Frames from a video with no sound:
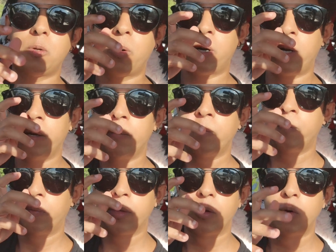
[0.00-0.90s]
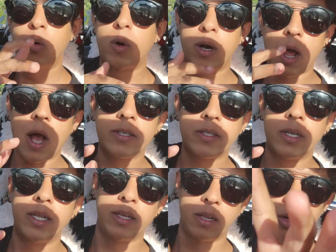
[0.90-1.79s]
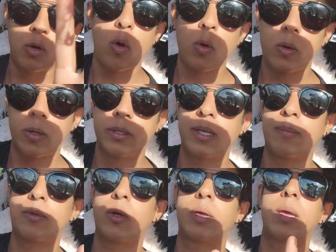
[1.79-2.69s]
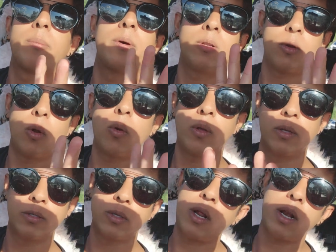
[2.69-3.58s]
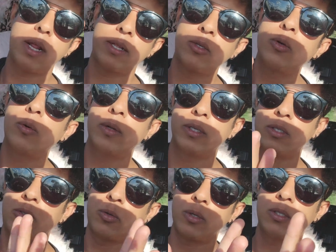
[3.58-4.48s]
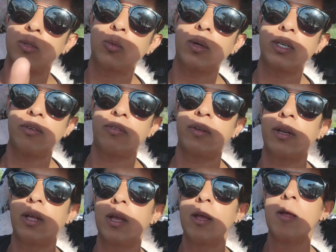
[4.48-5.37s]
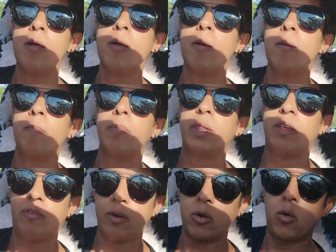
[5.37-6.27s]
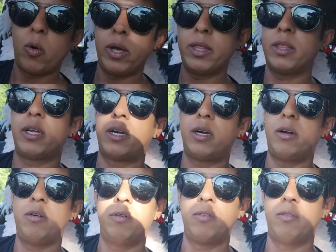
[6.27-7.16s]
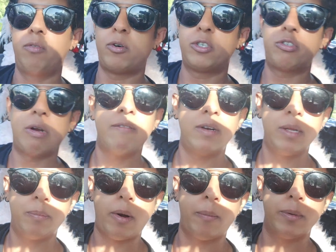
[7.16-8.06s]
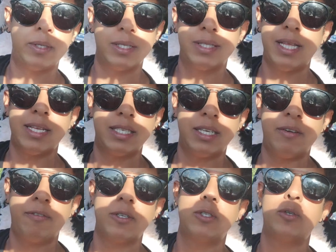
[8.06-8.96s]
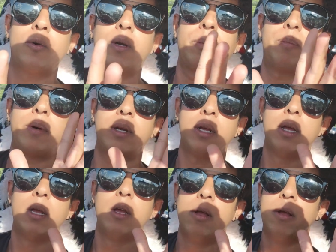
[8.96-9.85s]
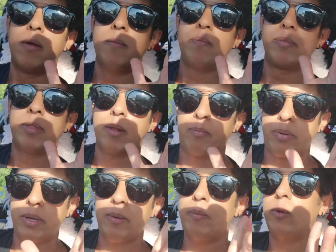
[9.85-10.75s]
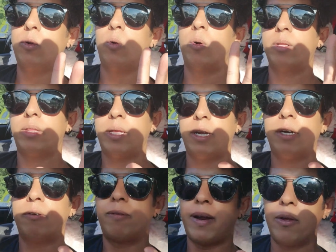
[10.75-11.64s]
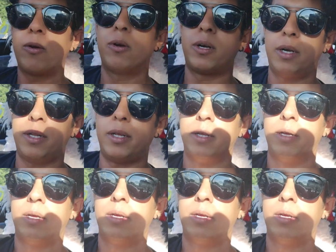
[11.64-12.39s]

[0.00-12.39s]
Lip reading: Square who are hustling, locals I'm talking about, locals, not like tourists. Tourists is one different. If you're going there for traveling purposes, that's a different story, but the people who are there regularly,